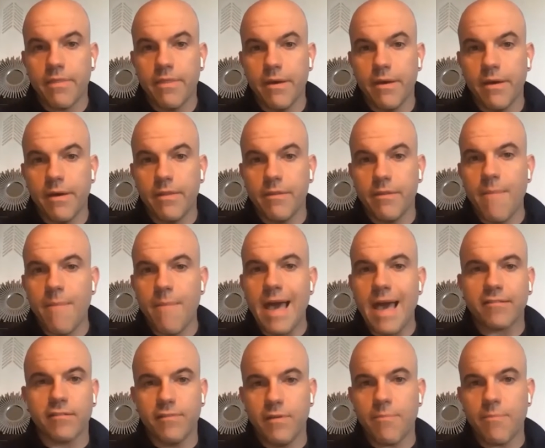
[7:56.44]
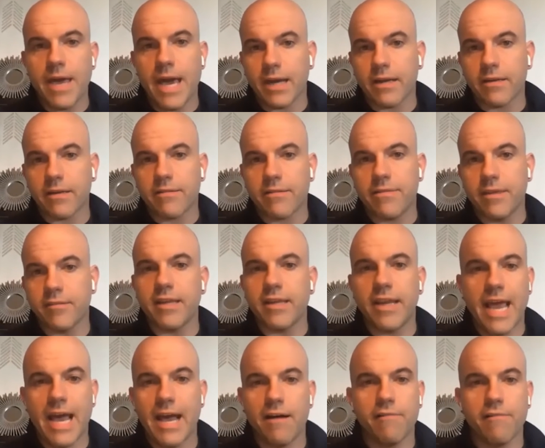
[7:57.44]
the massive impact things
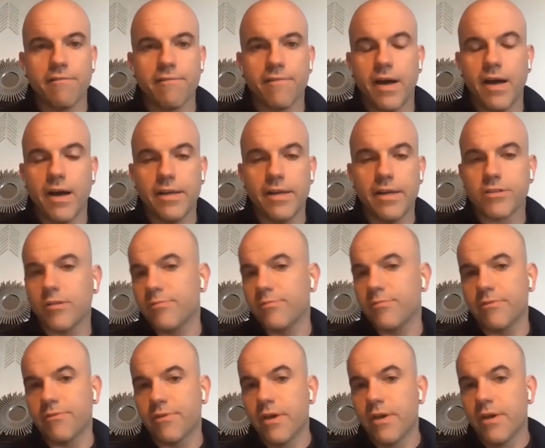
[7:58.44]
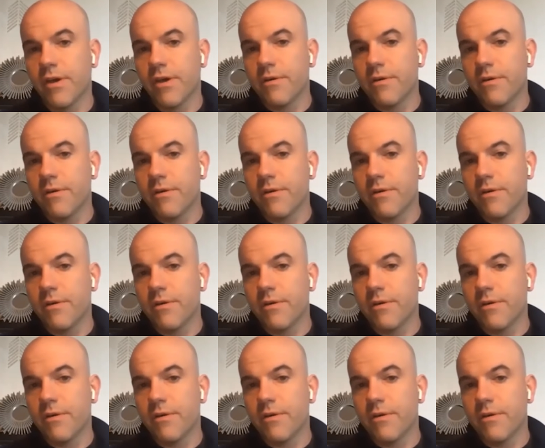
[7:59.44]
can have in terms of